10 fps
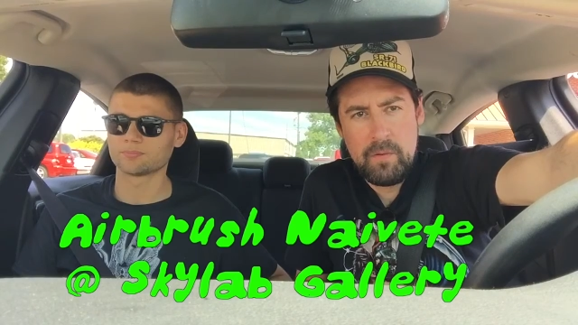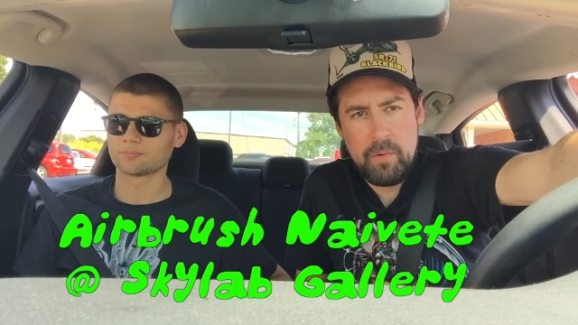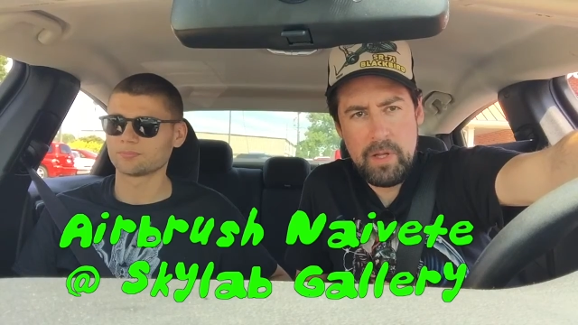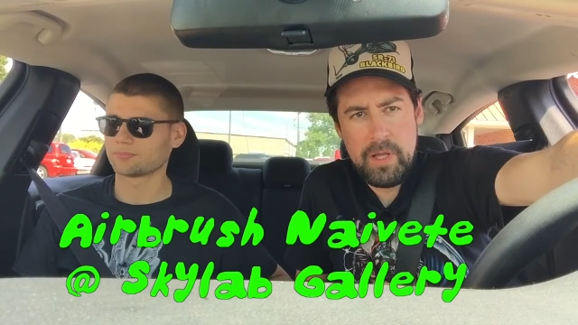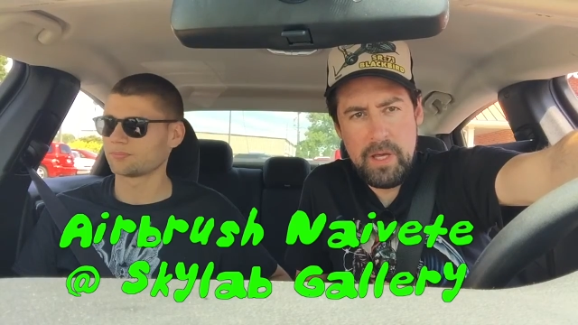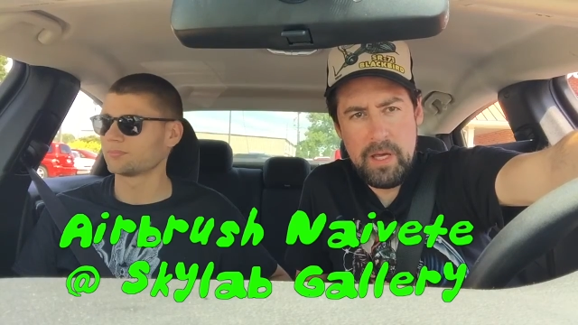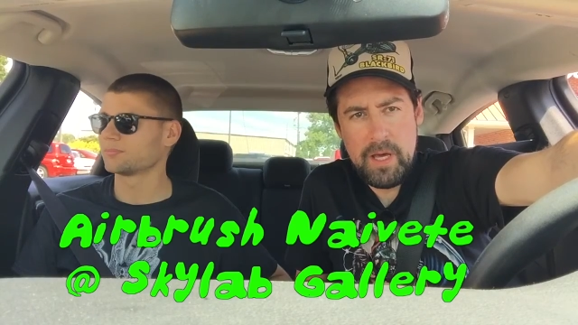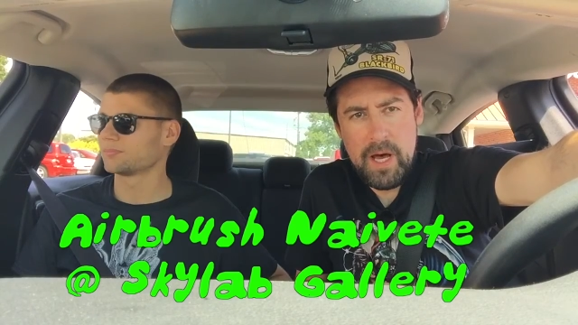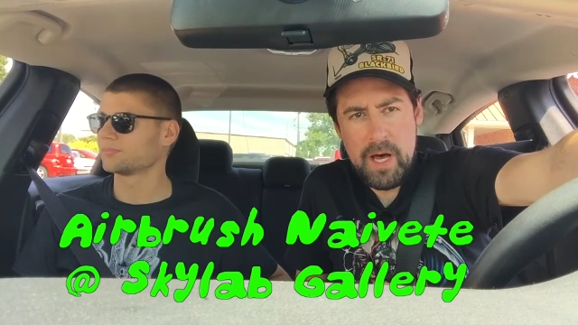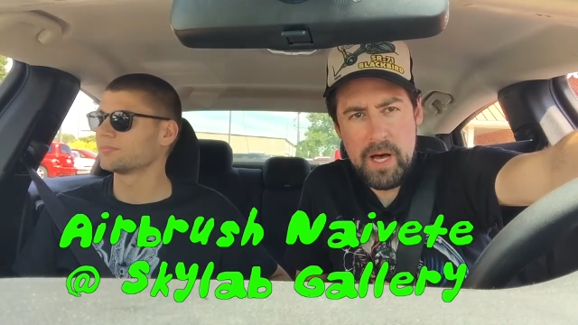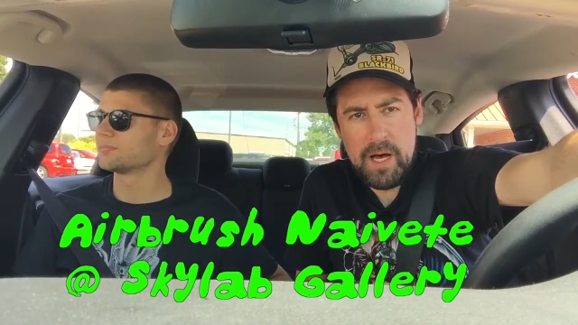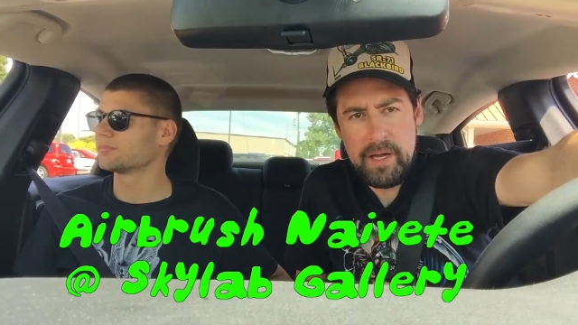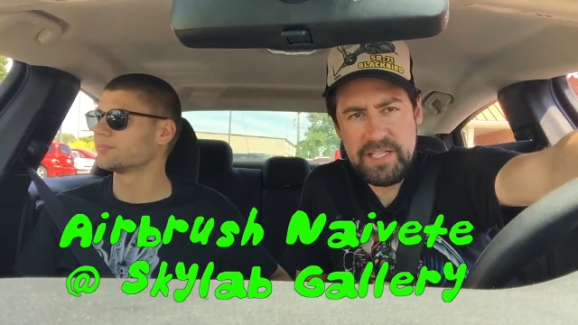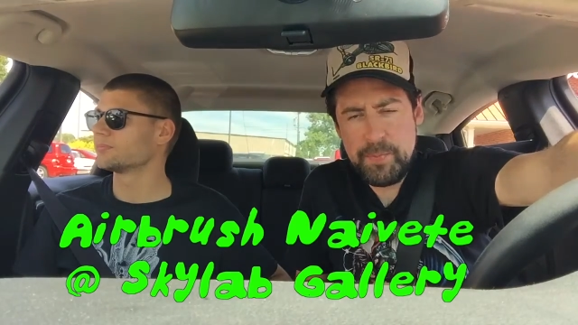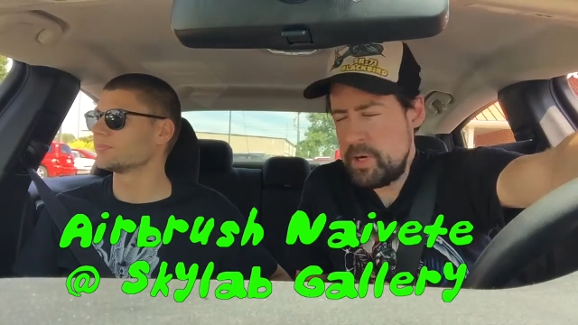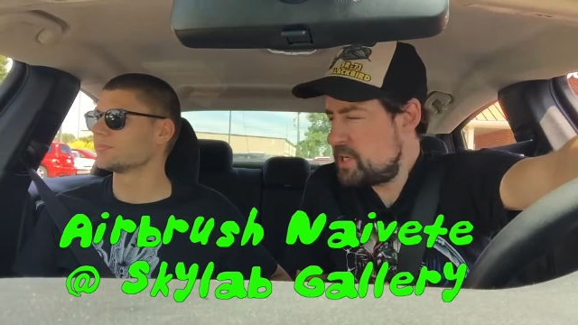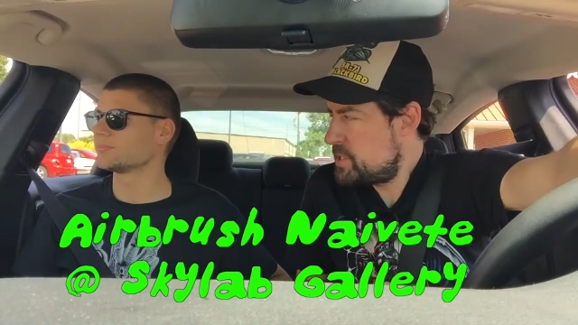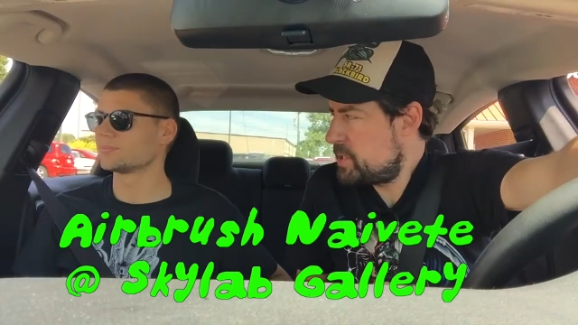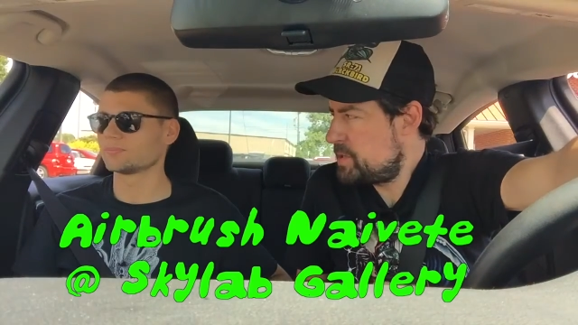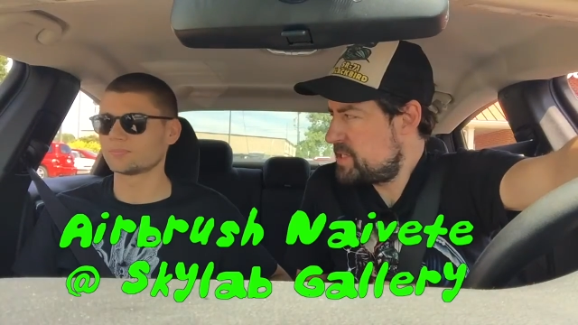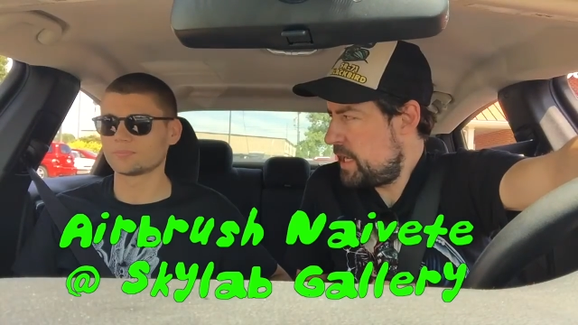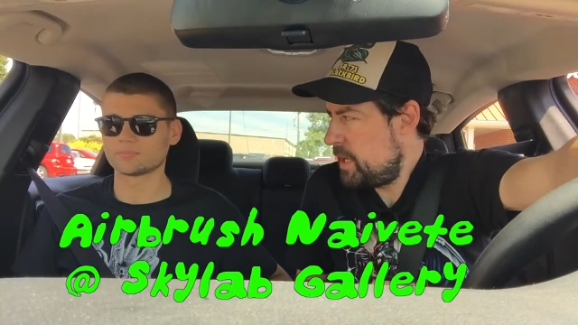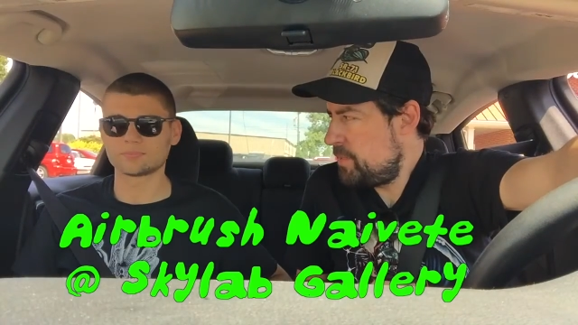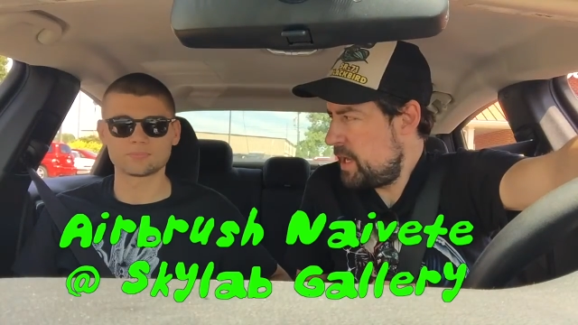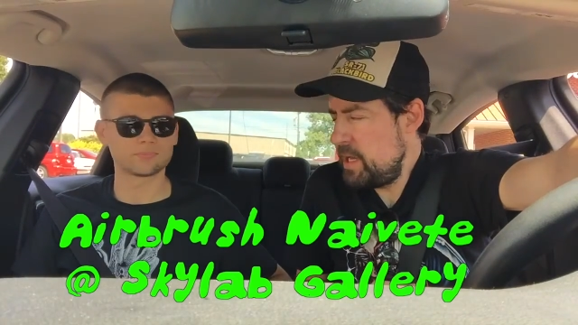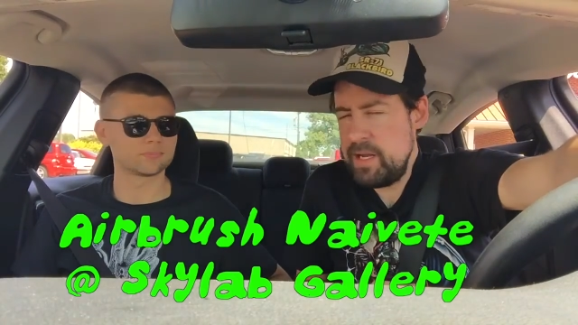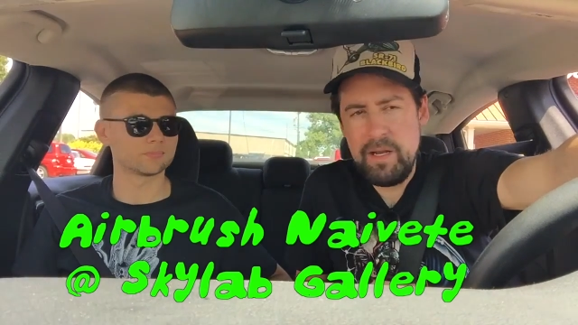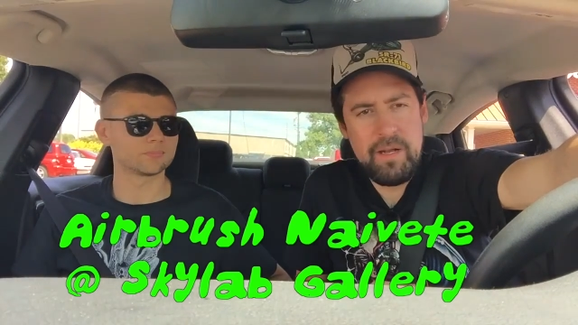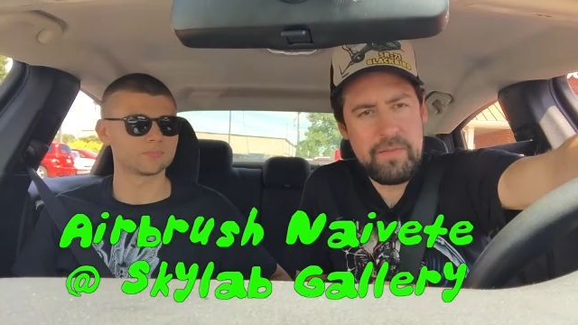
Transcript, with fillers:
Speaker 1: Really uh, inspirational setup night.